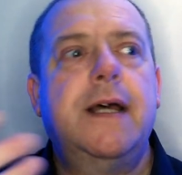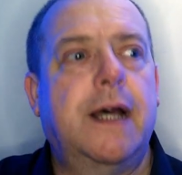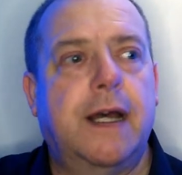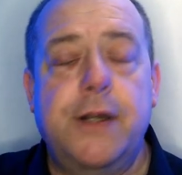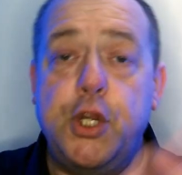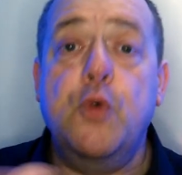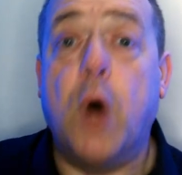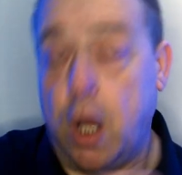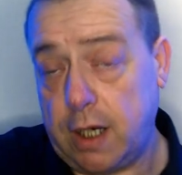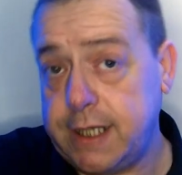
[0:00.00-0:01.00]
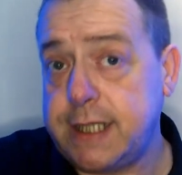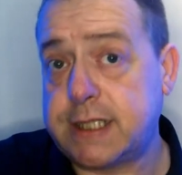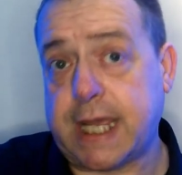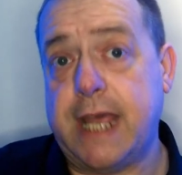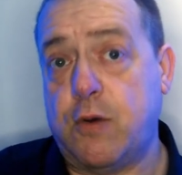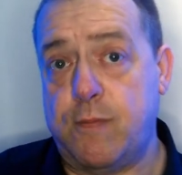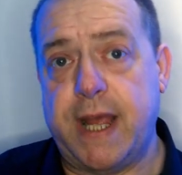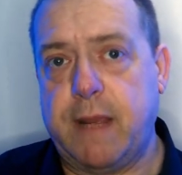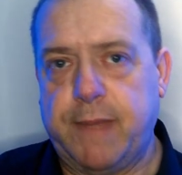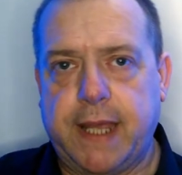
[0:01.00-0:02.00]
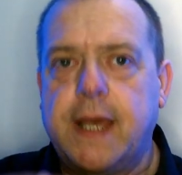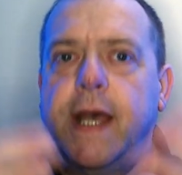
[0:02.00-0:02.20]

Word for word: a new holiday scale, maybe.